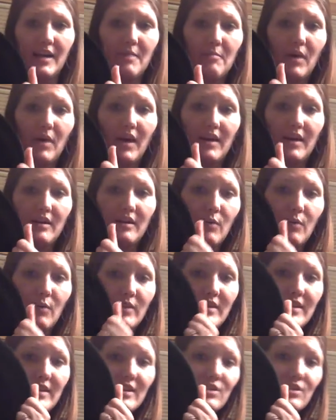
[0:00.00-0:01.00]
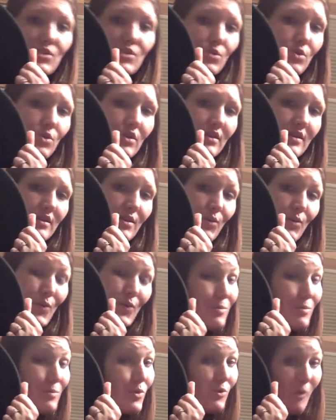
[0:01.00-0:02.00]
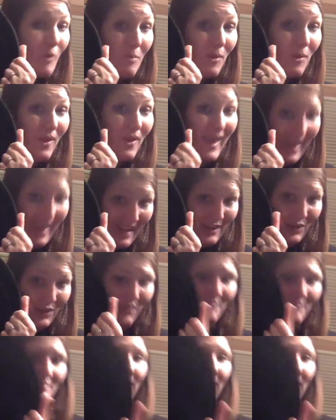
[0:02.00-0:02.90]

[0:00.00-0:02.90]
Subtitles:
but one thing that's cool, removable handle.